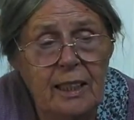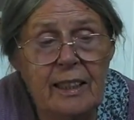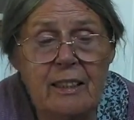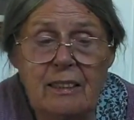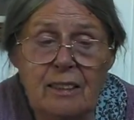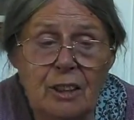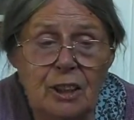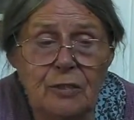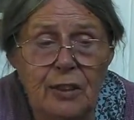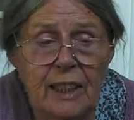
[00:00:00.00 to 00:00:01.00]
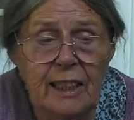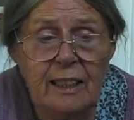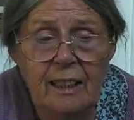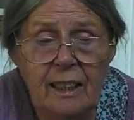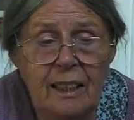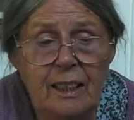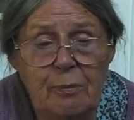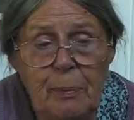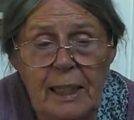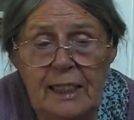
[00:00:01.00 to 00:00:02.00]
They are dust-free and
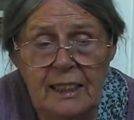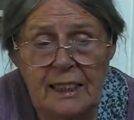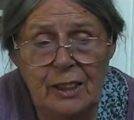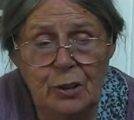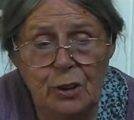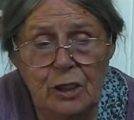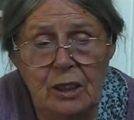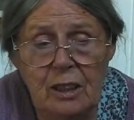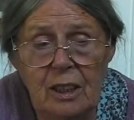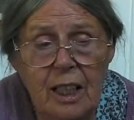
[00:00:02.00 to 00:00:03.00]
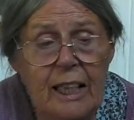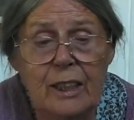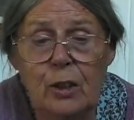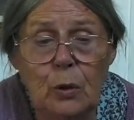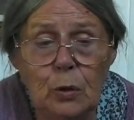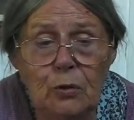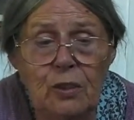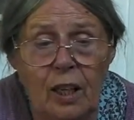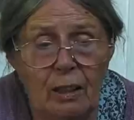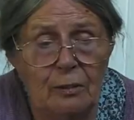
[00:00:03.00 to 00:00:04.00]
have many stations and no
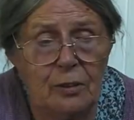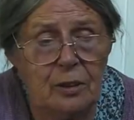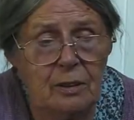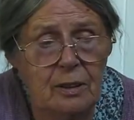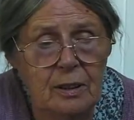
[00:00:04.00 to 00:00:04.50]
valves.